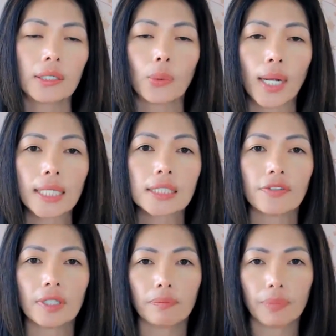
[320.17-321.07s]

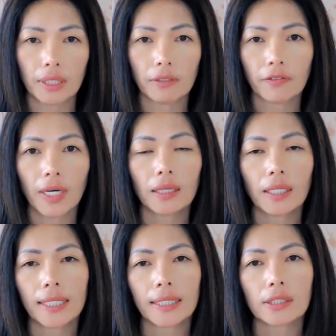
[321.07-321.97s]
Grass-fed beef,
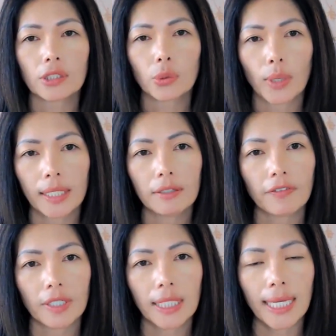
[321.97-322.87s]
unlike its
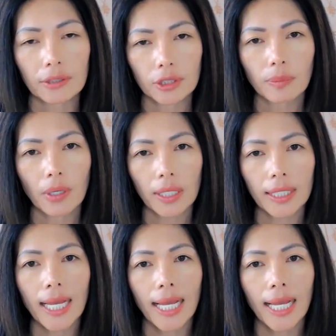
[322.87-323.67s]
grain-fed counterpart,